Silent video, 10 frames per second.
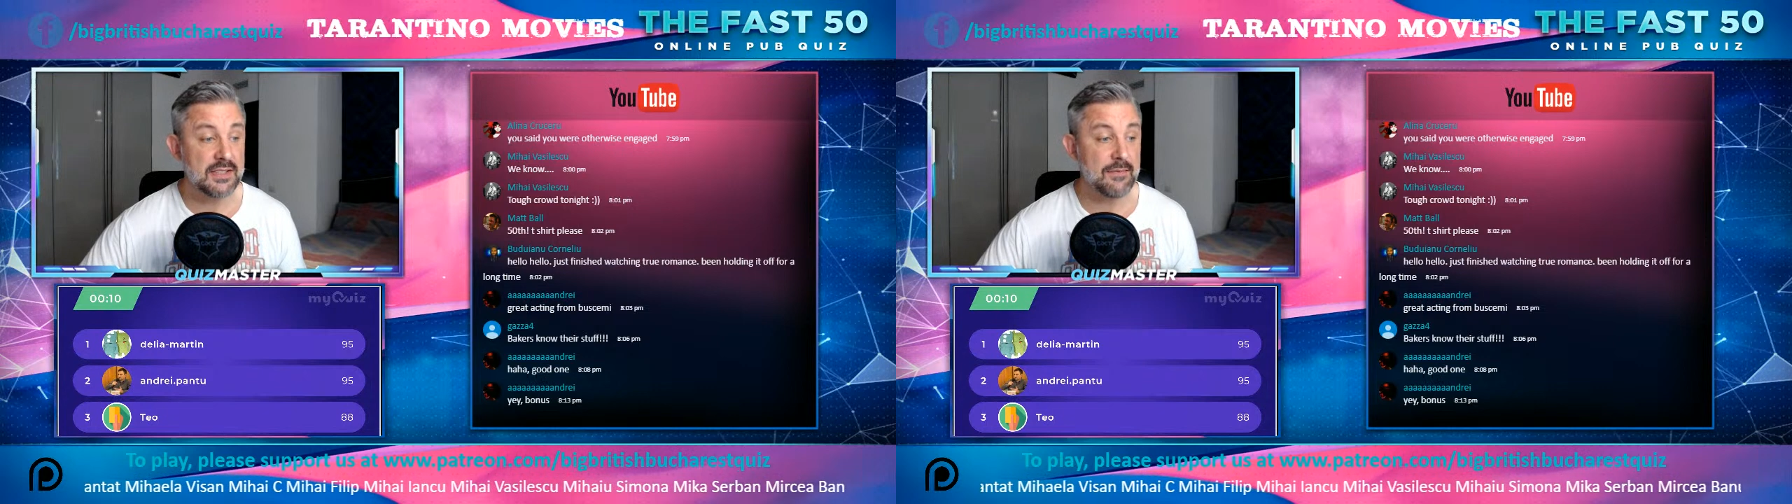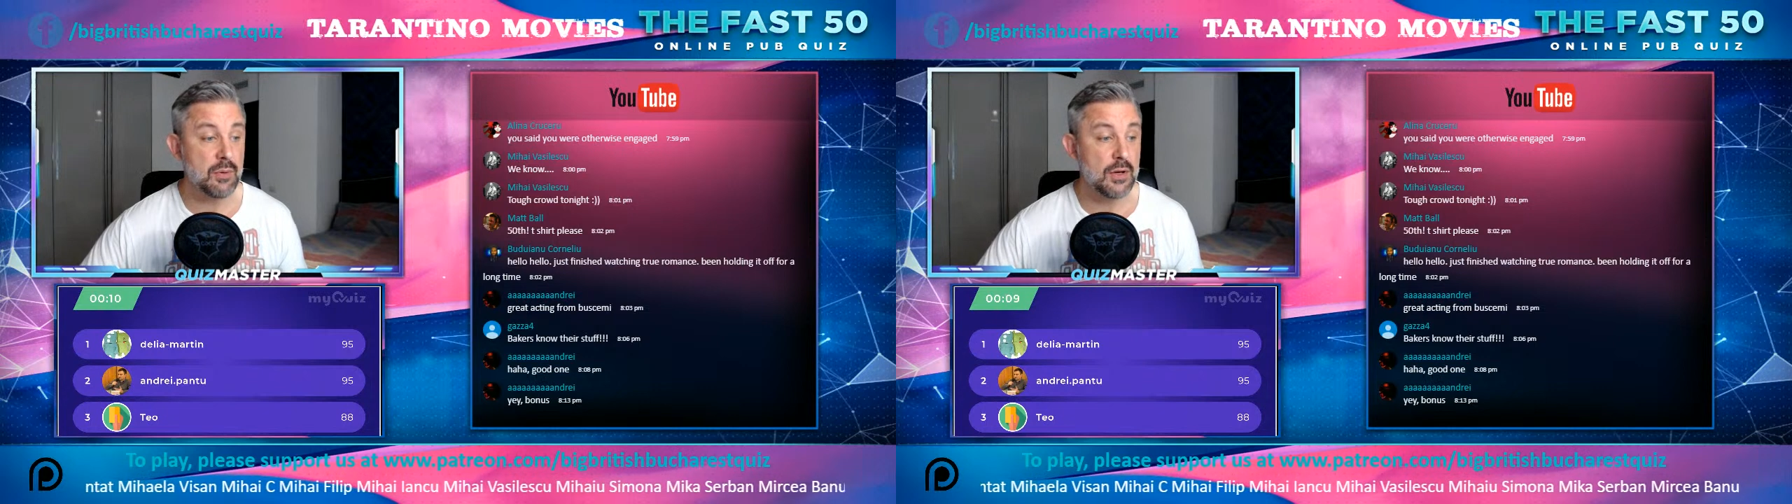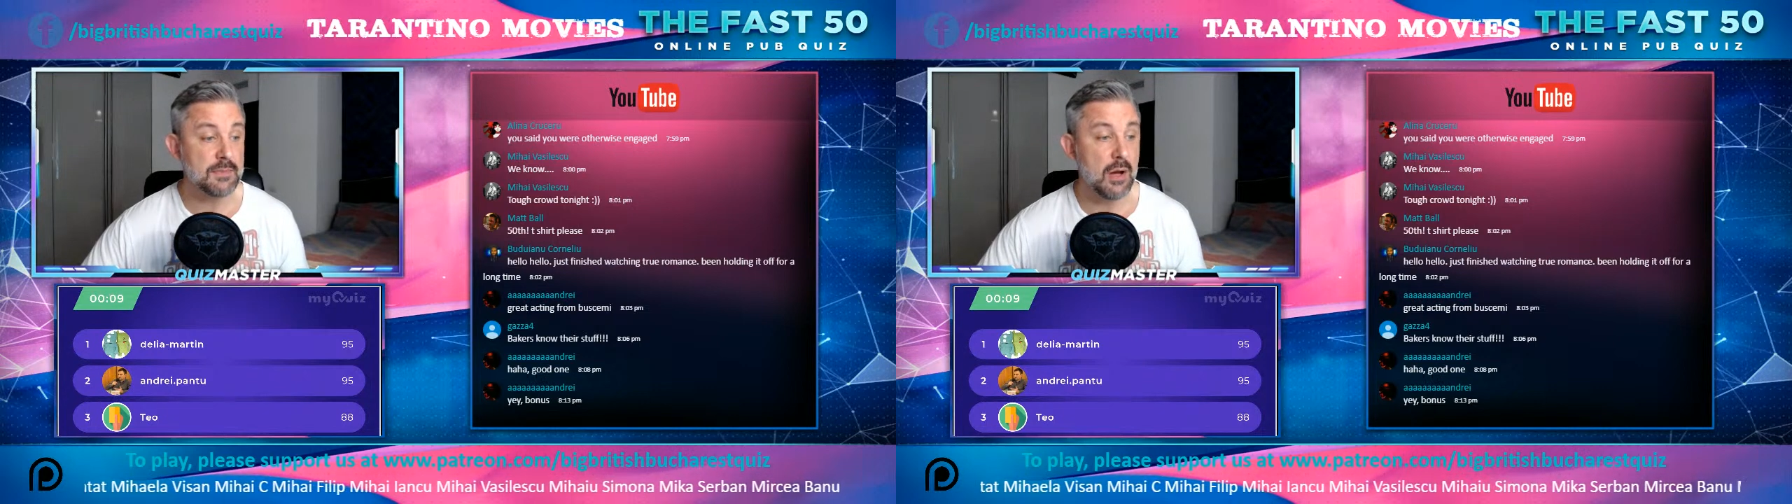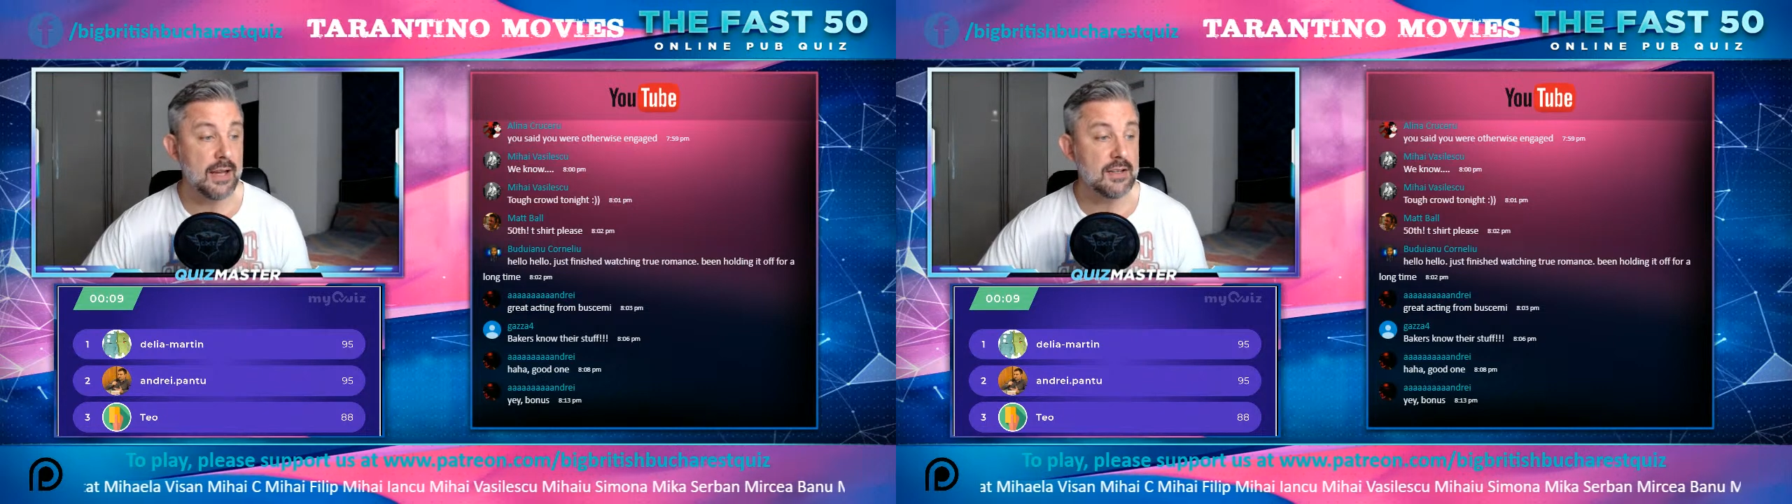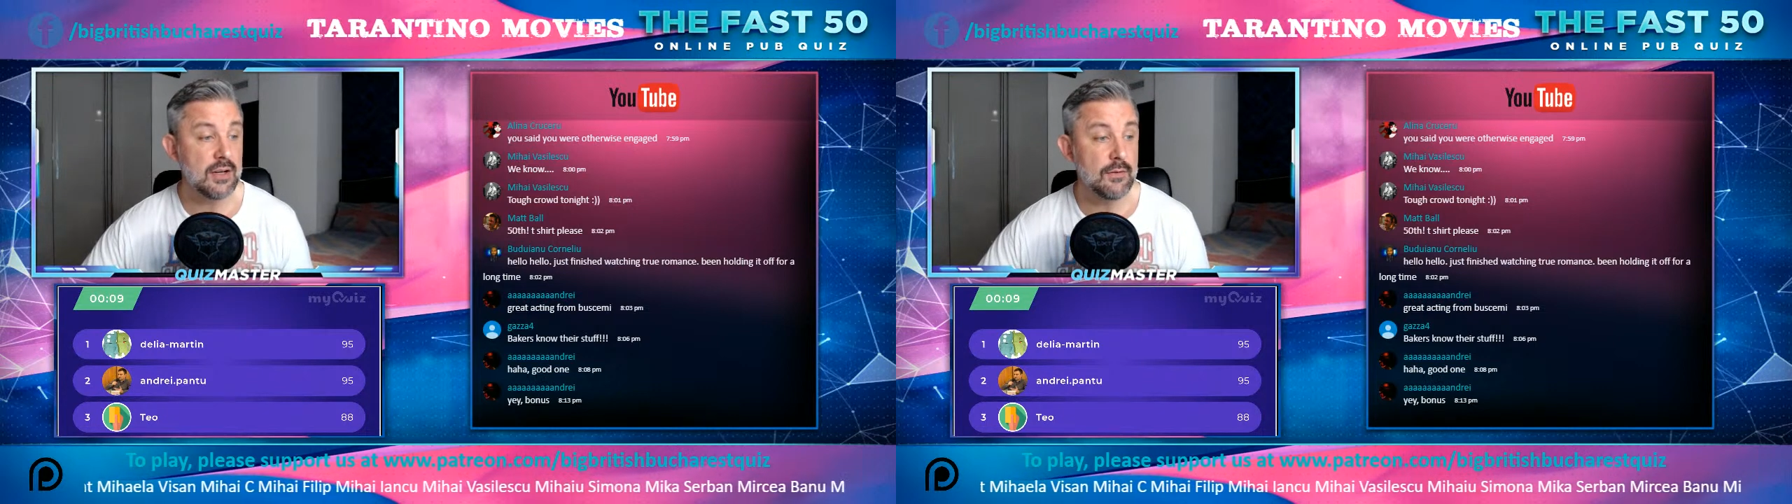7 points
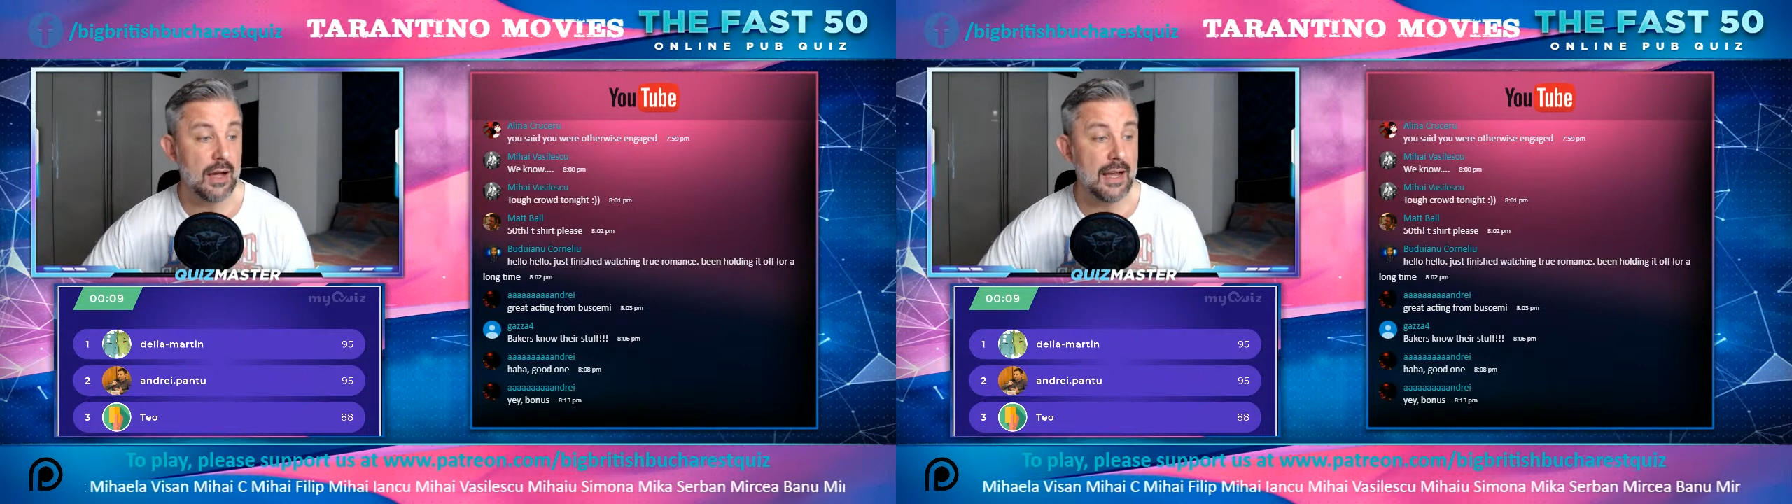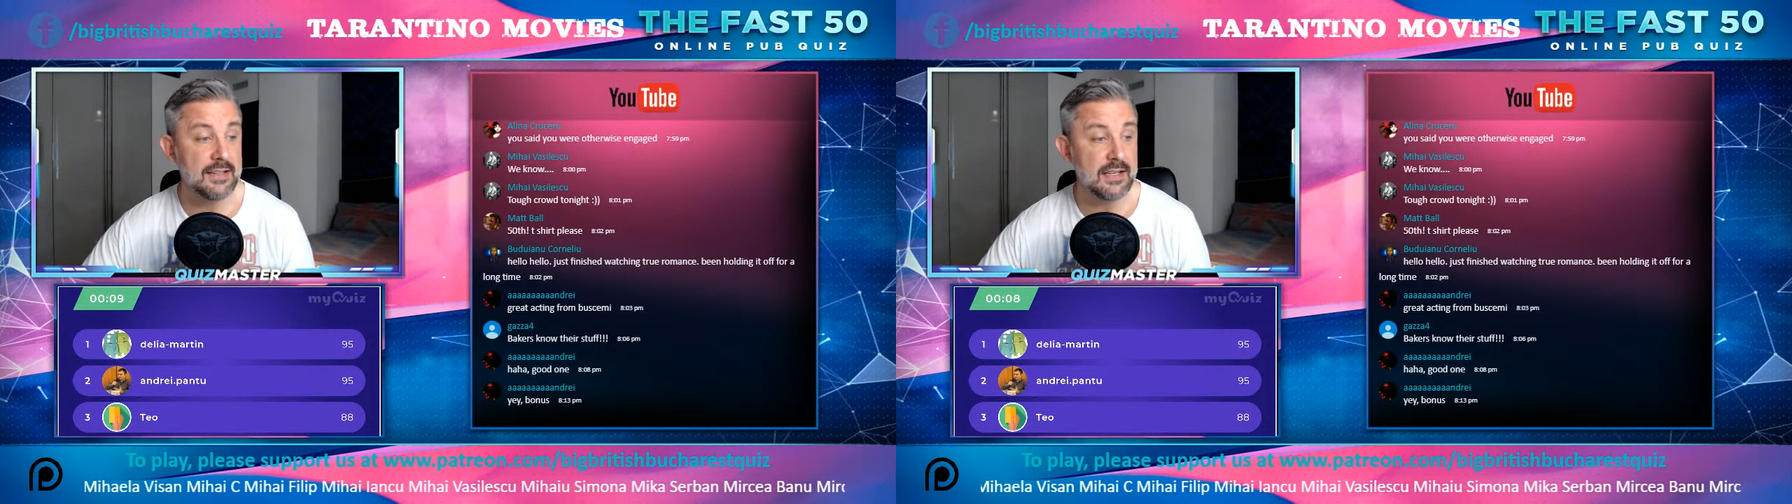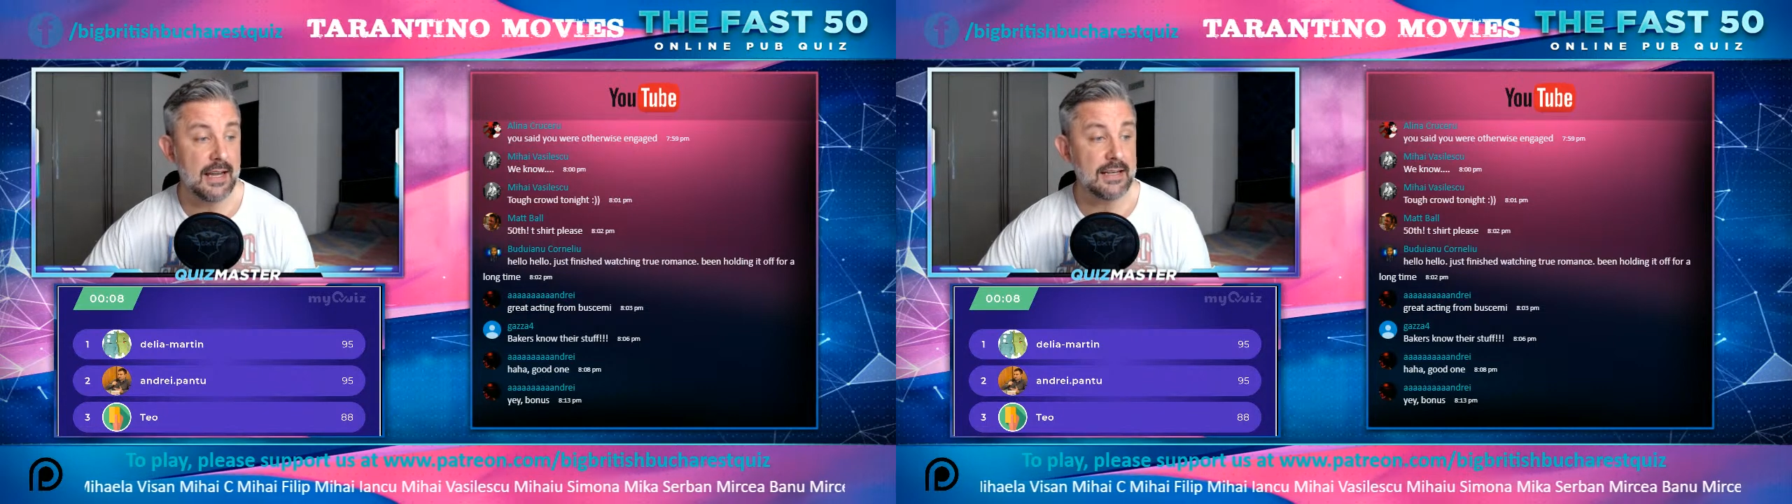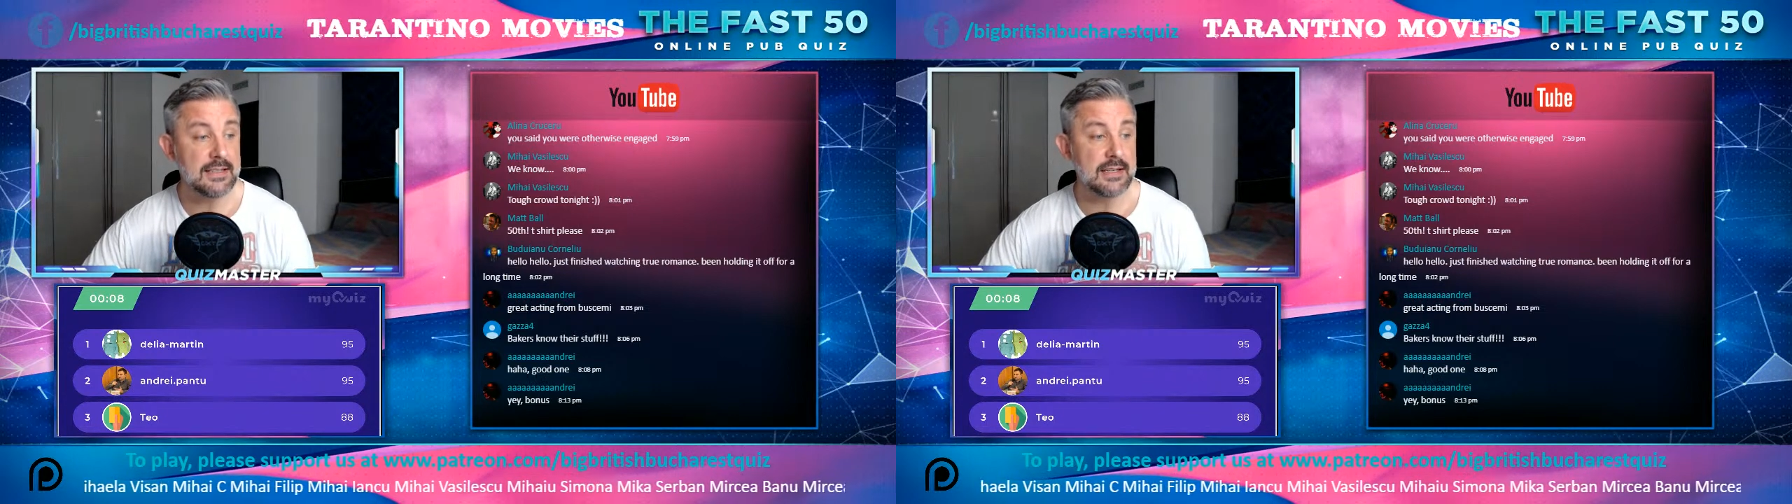behind. You've got 88.